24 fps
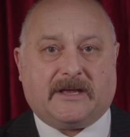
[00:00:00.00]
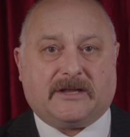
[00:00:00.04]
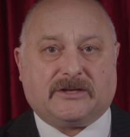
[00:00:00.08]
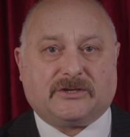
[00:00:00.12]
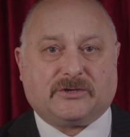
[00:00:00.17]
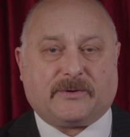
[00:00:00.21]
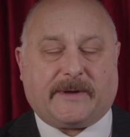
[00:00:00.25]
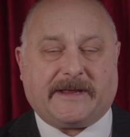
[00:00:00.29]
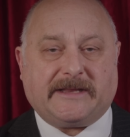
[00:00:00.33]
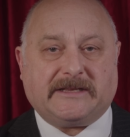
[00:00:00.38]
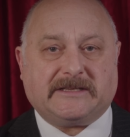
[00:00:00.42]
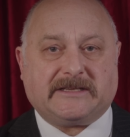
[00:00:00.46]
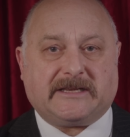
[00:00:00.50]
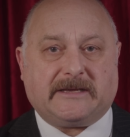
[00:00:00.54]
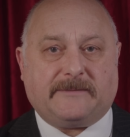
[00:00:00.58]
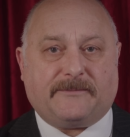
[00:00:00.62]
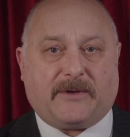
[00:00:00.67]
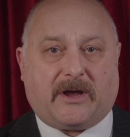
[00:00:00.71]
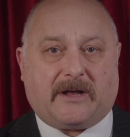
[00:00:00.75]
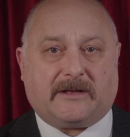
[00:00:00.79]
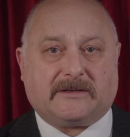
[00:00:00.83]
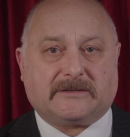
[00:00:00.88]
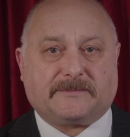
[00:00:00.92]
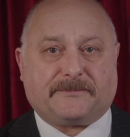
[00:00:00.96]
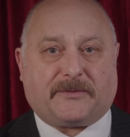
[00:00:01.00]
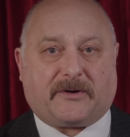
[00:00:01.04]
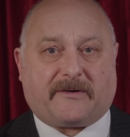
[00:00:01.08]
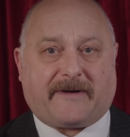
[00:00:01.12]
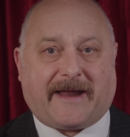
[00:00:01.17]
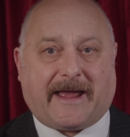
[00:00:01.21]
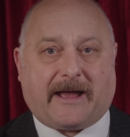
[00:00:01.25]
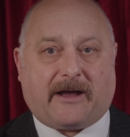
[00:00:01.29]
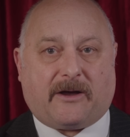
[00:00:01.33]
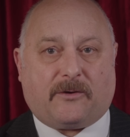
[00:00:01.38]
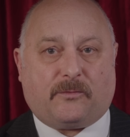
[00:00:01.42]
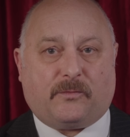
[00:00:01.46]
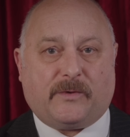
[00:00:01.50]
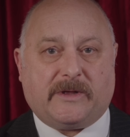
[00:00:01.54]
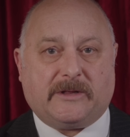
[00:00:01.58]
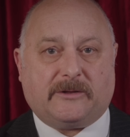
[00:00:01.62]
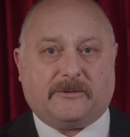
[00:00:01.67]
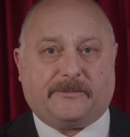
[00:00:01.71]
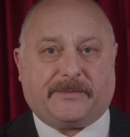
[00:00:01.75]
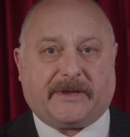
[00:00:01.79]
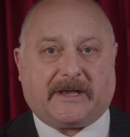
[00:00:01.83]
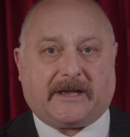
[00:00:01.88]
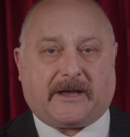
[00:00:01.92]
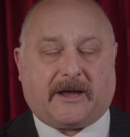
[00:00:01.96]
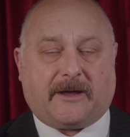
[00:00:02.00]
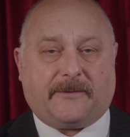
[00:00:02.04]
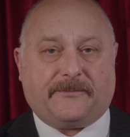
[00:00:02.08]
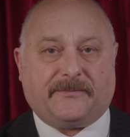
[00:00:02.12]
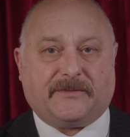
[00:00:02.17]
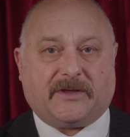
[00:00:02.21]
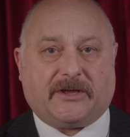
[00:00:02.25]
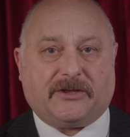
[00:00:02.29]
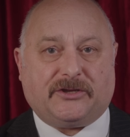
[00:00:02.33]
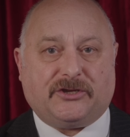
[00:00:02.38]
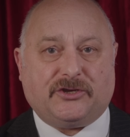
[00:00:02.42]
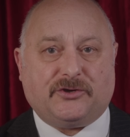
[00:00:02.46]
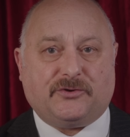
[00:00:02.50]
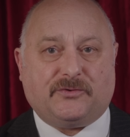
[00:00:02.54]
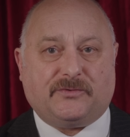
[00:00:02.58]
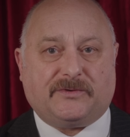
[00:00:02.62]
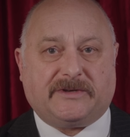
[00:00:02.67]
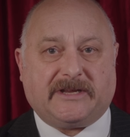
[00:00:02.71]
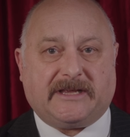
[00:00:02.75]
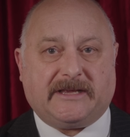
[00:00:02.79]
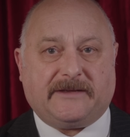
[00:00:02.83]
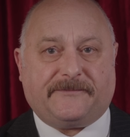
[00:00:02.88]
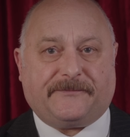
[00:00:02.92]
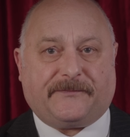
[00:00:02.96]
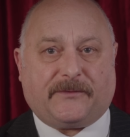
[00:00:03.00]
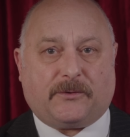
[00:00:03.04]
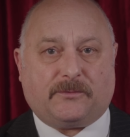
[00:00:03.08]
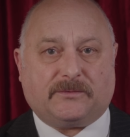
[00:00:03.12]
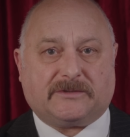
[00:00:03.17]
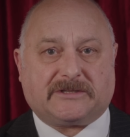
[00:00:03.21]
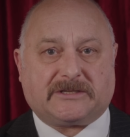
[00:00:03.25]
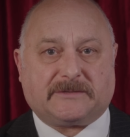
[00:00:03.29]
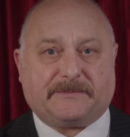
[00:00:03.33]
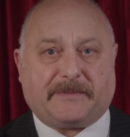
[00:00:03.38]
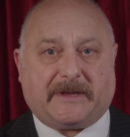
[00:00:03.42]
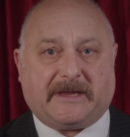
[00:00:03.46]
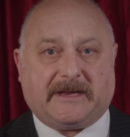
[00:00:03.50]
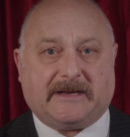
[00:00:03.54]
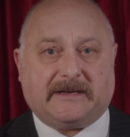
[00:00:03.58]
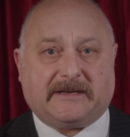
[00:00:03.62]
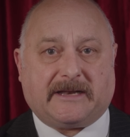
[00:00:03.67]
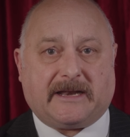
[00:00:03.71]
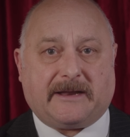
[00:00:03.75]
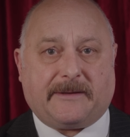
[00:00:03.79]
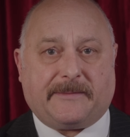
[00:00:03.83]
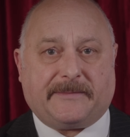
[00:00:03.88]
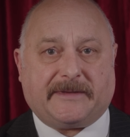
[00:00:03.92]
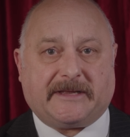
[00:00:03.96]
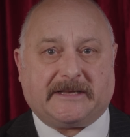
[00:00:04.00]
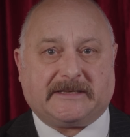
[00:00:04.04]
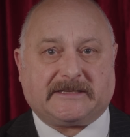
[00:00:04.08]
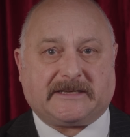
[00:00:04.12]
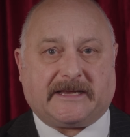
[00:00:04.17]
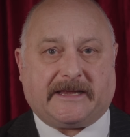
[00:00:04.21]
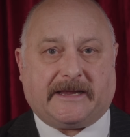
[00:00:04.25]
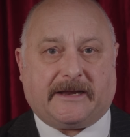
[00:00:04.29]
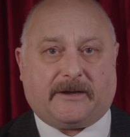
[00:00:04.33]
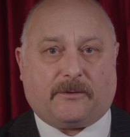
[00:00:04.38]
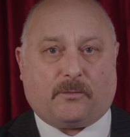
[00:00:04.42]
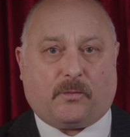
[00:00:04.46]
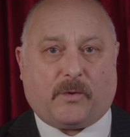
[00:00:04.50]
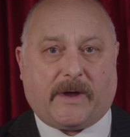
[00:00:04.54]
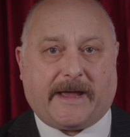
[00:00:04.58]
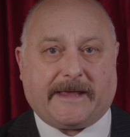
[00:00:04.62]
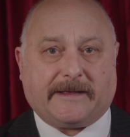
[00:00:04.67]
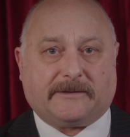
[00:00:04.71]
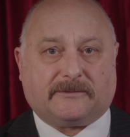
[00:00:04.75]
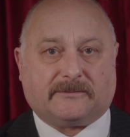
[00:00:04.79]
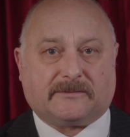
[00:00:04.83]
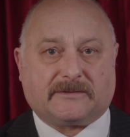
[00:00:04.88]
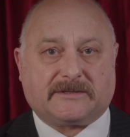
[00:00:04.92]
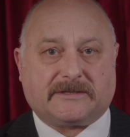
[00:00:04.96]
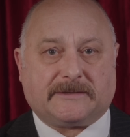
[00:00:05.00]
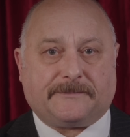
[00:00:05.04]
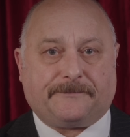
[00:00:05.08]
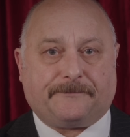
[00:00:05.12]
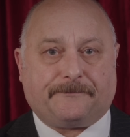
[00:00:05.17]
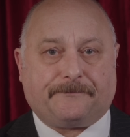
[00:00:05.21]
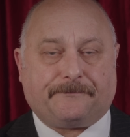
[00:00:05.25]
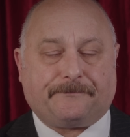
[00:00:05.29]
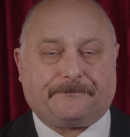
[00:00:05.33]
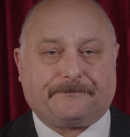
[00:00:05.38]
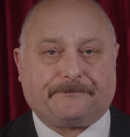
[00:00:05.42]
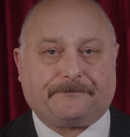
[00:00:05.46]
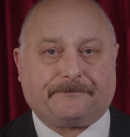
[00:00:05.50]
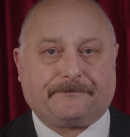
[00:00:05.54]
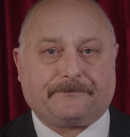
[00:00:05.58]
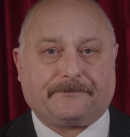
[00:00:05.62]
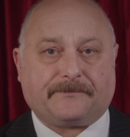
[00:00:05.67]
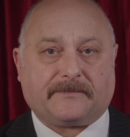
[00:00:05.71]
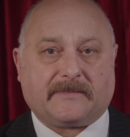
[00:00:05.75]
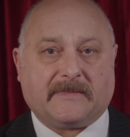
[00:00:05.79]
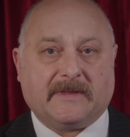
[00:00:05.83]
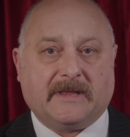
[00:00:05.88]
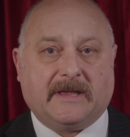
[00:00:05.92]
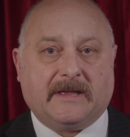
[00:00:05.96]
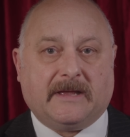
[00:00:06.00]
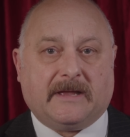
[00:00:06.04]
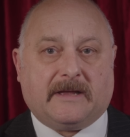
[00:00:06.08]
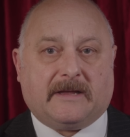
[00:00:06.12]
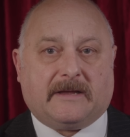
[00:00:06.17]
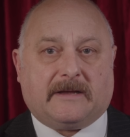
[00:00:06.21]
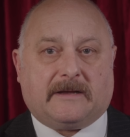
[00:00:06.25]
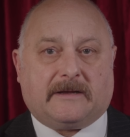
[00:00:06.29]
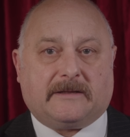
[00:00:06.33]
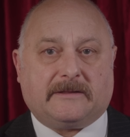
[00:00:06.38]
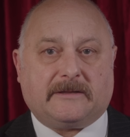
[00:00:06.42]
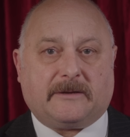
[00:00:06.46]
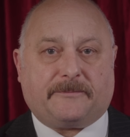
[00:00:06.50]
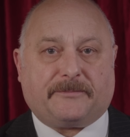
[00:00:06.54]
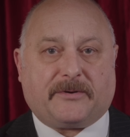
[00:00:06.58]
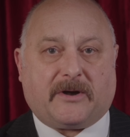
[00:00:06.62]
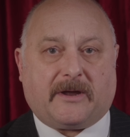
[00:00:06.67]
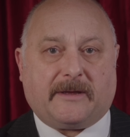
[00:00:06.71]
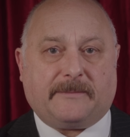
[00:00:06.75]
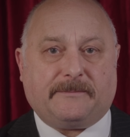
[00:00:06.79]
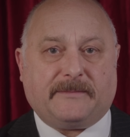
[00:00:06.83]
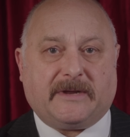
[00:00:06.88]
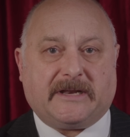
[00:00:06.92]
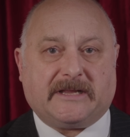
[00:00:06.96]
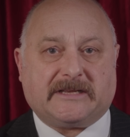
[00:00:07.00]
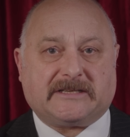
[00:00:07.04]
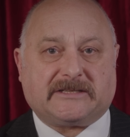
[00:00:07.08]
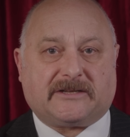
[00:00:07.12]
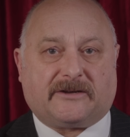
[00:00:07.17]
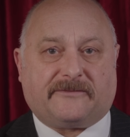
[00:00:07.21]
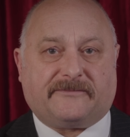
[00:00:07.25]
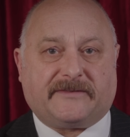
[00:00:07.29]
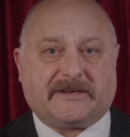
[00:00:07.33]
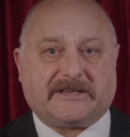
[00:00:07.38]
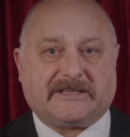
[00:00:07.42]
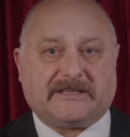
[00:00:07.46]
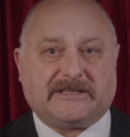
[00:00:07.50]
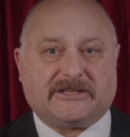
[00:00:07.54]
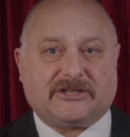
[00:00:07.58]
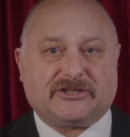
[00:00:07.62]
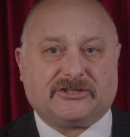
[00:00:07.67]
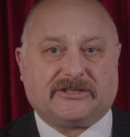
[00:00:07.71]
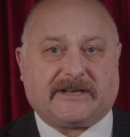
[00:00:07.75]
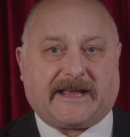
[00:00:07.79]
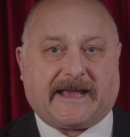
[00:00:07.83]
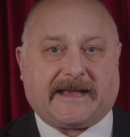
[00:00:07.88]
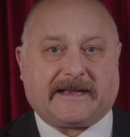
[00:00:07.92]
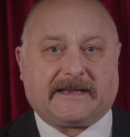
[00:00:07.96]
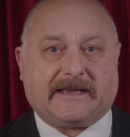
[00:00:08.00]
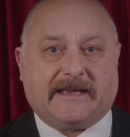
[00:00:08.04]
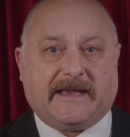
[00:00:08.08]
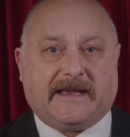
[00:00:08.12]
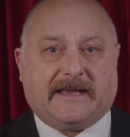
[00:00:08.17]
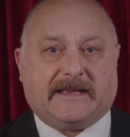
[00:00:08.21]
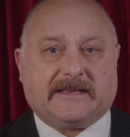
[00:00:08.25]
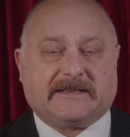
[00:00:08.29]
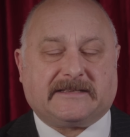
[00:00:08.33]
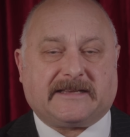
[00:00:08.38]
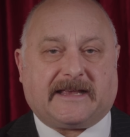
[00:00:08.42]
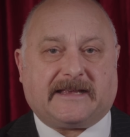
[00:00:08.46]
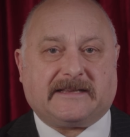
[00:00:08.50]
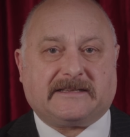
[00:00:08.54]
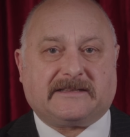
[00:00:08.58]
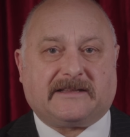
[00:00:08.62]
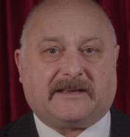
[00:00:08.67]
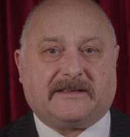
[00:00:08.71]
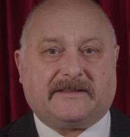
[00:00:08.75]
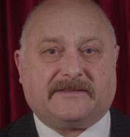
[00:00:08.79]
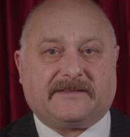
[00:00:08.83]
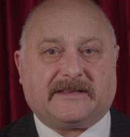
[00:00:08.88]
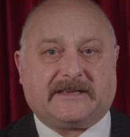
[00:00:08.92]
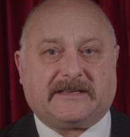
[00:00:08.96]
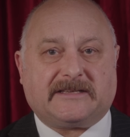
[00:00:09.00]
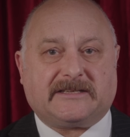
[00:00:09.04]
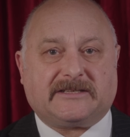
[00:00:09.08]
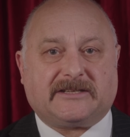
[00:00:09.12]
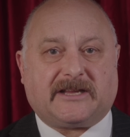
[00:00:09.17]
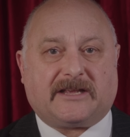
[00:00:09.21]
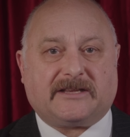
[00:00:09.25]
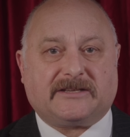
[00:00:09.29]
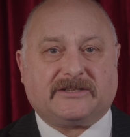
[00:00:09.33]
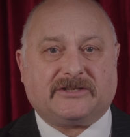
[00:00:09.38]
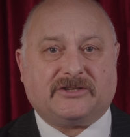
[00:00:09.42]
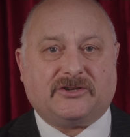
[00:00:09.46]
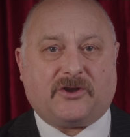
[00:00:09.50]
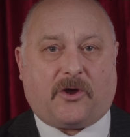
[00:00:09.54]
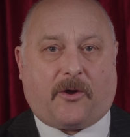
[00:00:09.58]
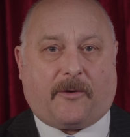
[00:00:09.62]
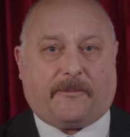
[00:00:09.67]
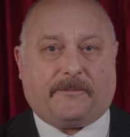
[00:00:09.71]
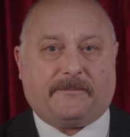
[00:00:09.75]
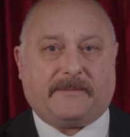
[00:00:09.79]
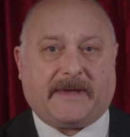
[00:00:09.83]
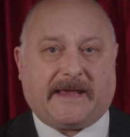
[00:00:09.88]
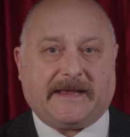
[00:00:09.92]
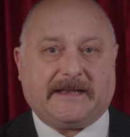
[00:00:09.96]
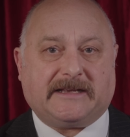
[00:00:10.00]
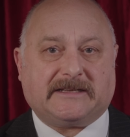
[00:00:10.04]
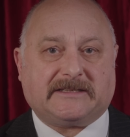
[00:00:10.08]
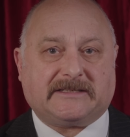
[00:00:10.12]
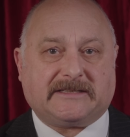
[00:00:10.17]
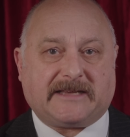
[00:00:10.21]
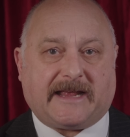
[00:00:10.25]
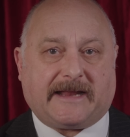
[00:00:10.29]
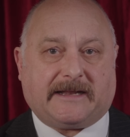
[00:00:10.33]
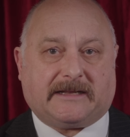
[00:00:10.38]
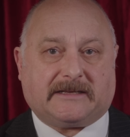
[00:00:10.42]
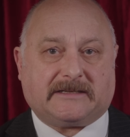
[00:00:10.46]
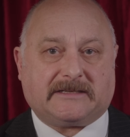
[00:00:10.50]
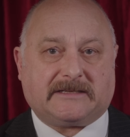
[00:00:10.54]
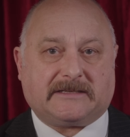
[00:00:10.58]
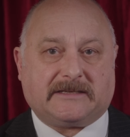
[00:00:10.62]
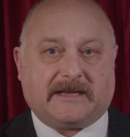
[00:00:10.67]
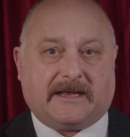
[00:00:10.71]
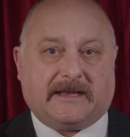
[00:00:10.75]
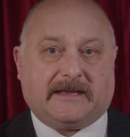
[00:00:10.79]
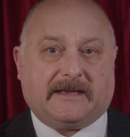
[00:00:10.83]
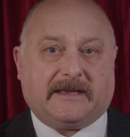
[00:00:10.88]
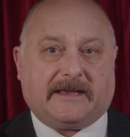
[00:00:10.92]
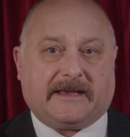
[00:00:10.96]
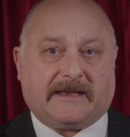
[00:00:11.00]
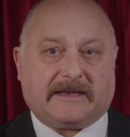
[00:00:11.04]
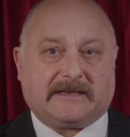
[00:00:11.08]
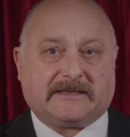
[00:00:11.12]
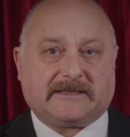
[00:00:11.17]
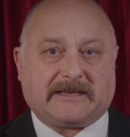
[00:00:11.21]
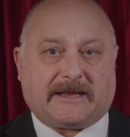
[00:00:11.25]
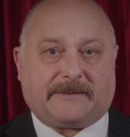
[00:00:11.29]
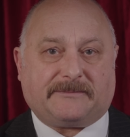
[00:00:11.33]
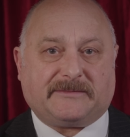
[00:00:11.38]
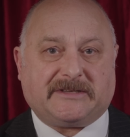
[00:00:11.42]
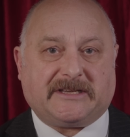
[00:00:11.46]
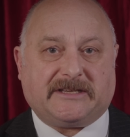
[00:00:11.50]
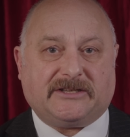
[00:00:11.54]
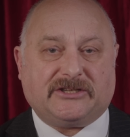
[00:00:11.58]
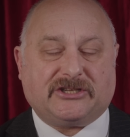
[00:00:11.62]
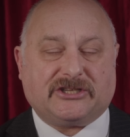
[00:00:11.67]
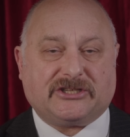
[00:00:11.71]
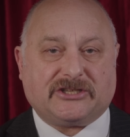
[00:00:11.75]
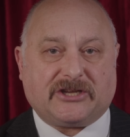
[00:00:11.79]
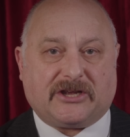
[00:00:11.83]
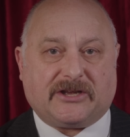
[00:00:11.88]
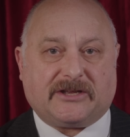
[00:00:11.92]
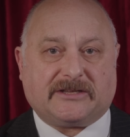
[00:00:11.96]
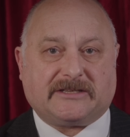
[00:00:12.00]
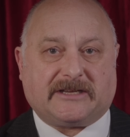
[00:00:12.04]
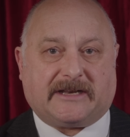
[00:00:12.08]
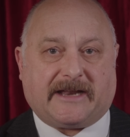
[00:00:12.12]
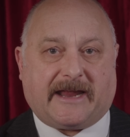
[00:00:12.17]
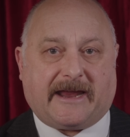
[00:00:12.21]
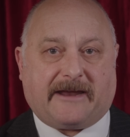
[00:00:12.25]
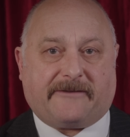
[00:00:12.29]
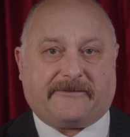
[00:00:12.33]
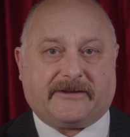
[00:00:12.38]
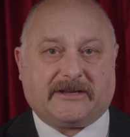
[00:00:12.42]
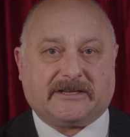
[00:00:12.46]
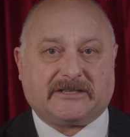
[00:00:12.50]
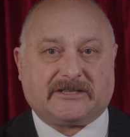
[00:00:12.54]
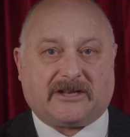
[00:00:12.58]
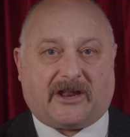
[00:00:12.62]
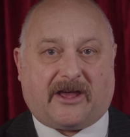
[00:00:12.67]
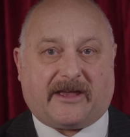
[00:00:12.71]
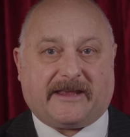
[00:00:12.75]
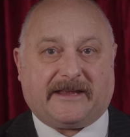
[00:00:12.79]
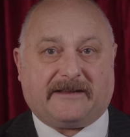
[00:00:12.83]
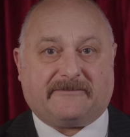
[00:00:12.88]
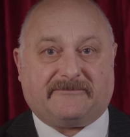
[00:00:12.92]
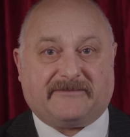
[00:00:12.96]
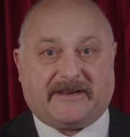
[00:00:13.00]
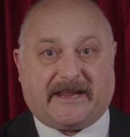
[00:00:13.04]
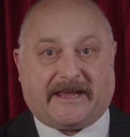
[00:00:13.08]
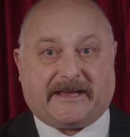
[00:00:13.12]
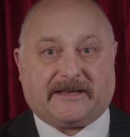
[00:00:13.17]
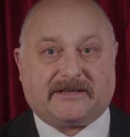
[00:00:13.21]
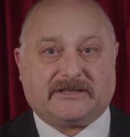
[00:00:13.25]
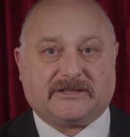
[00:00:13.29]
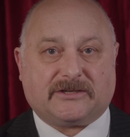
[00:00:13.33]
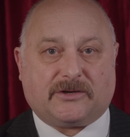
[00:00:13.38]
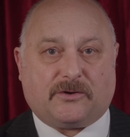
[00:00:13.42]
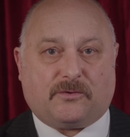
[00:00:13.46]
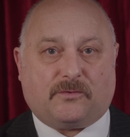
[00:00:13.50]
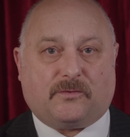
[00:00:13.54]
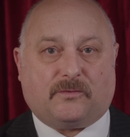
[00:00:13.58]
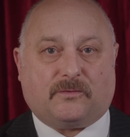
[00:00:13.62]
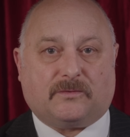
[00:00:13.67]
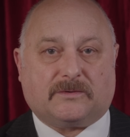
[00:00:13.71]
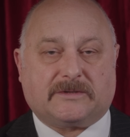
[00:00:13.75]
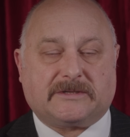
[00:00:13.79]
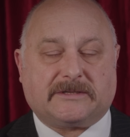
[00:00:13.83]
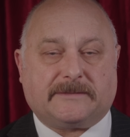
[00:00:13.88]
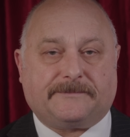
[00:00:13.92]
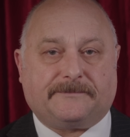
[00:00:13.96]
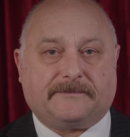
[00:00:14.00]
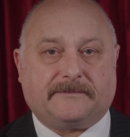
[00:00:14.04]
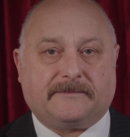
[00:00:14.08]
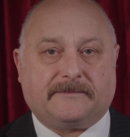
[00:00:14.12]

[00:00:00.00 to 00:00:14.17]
twenty miles per hour will become the new default speed limit in Wales. And the Prime Minister, Rishi Sunak, says that this does not make sense, except in certain areas like near schools.